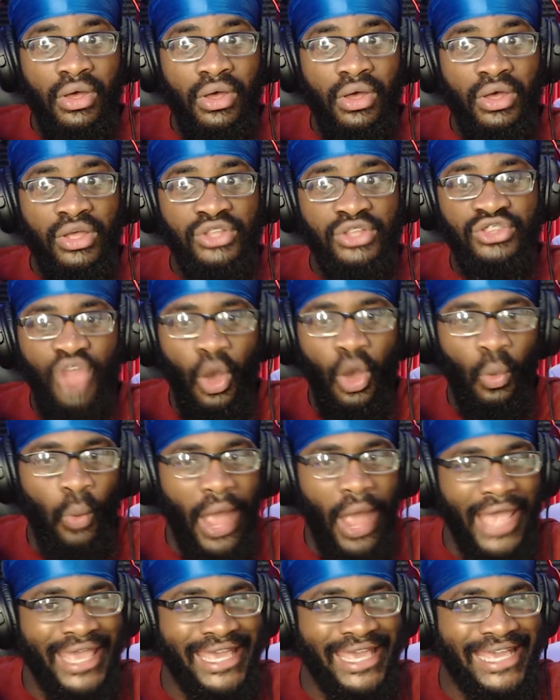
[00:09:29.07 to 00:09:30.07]
No way!
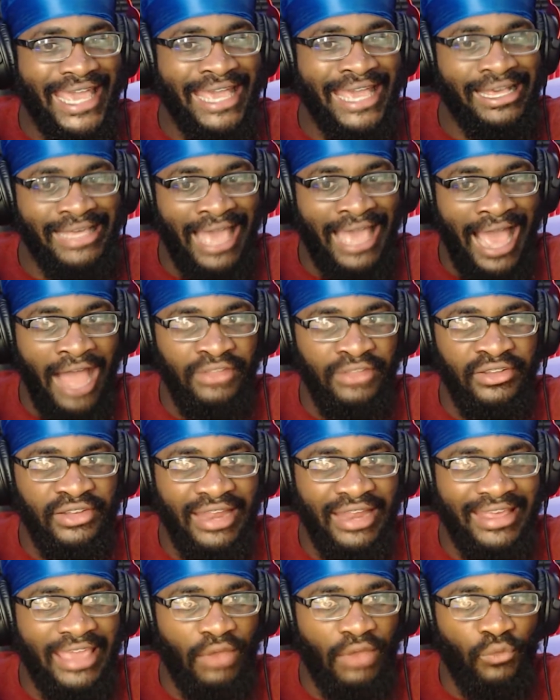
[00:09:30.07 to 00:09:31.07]
He, he, how did
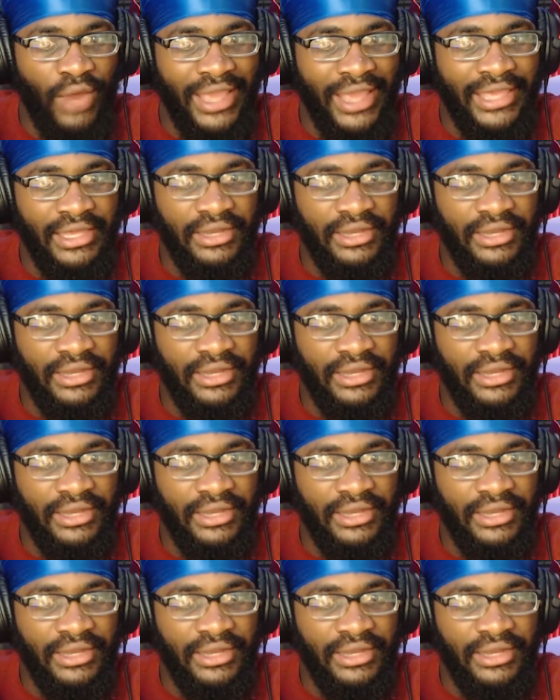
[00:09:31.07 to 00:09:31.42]
they get Reigen?